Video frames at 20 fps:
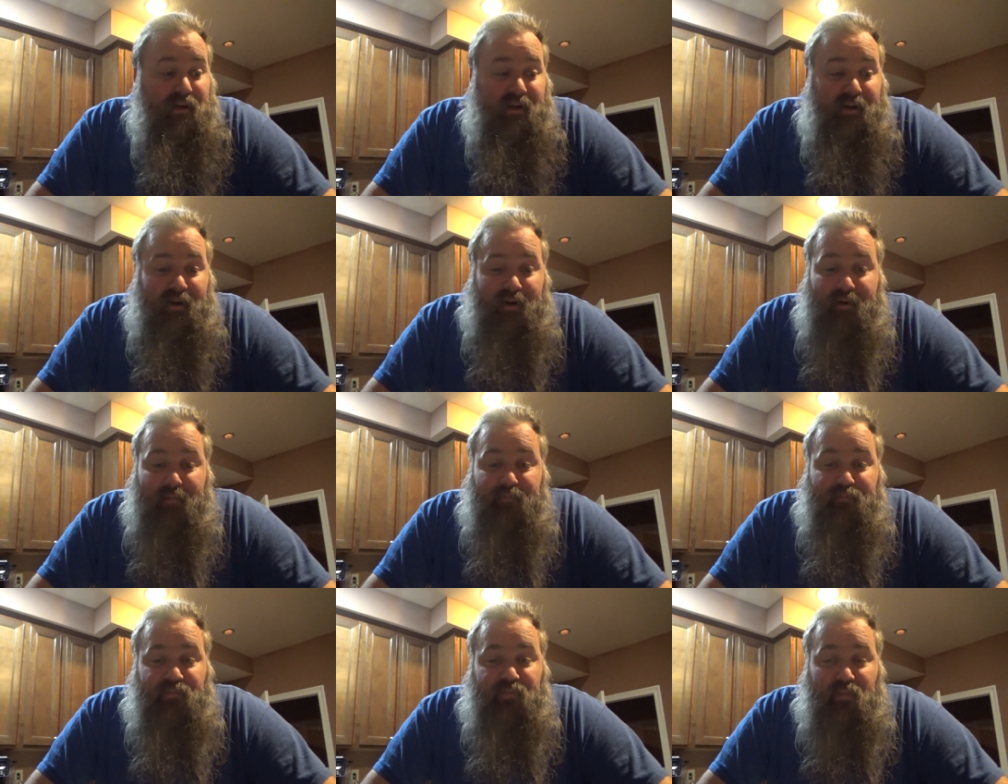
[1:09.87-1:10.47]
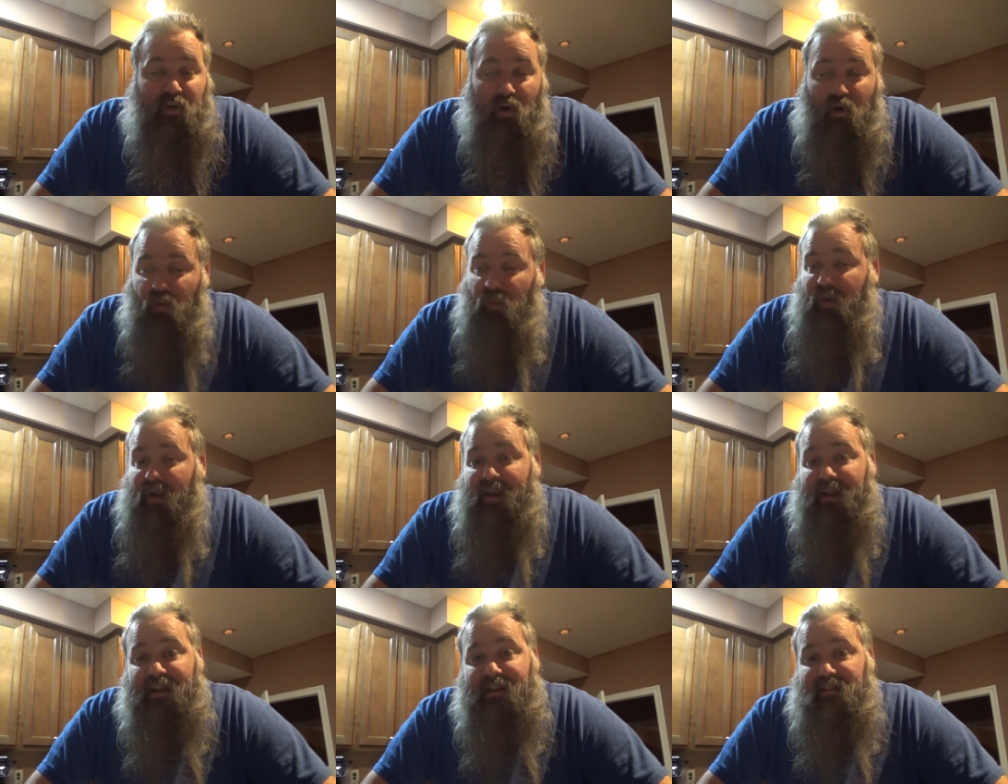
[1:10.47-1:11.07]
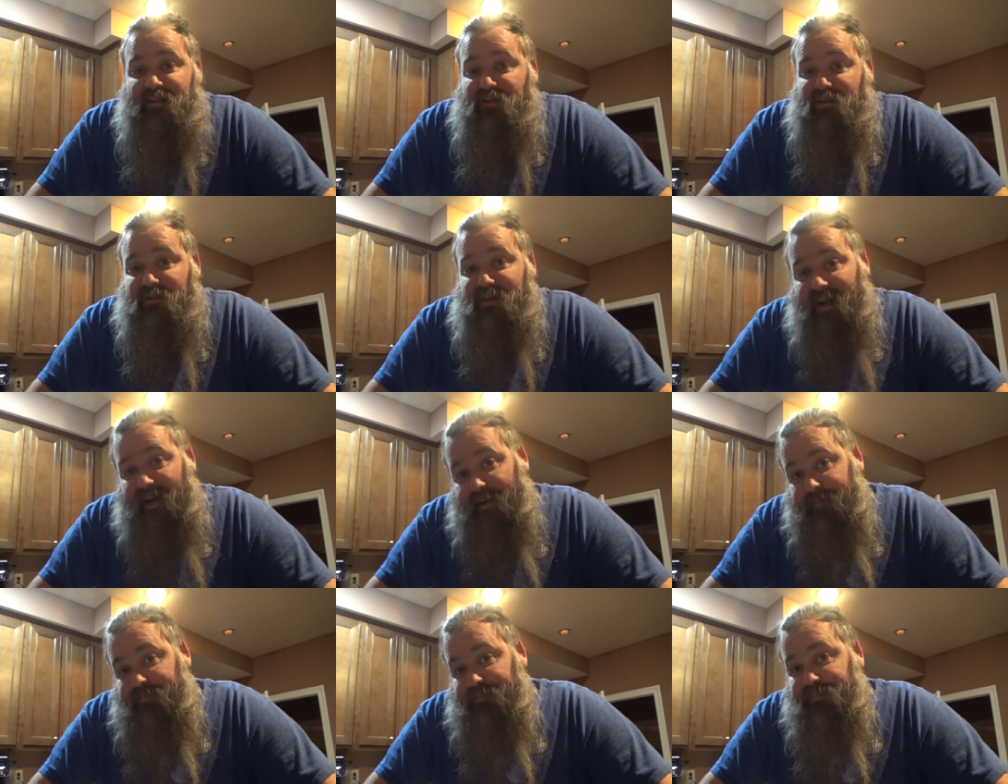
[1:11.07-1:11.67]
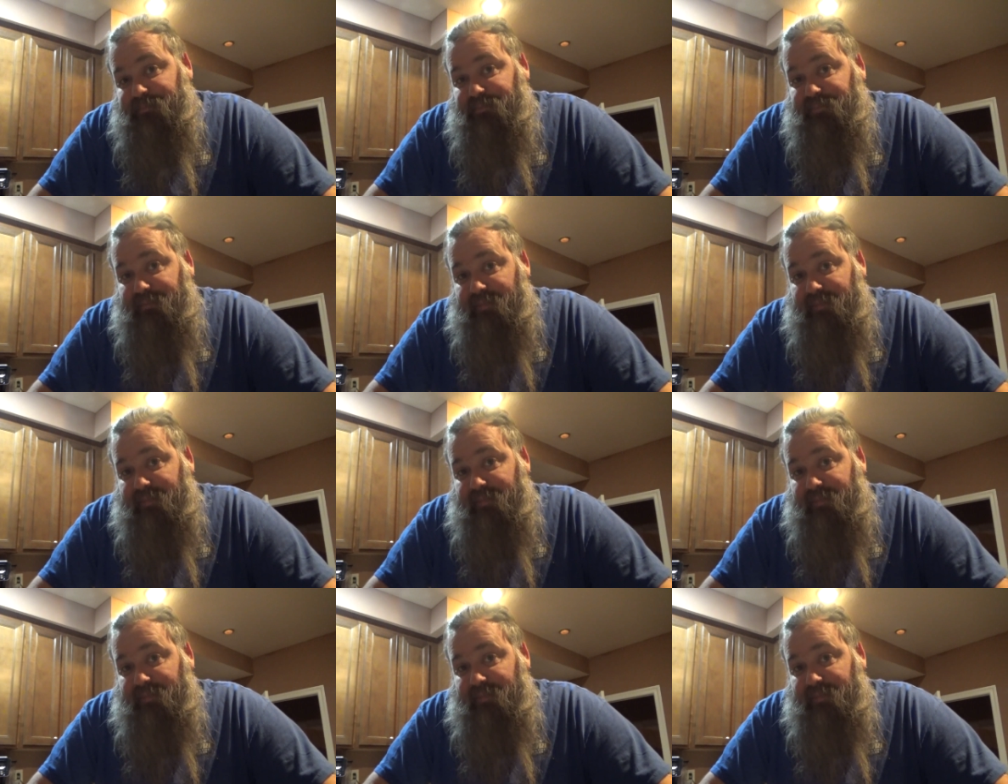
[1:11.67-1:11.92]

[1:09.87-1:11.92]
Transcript: Um, all we need is your time,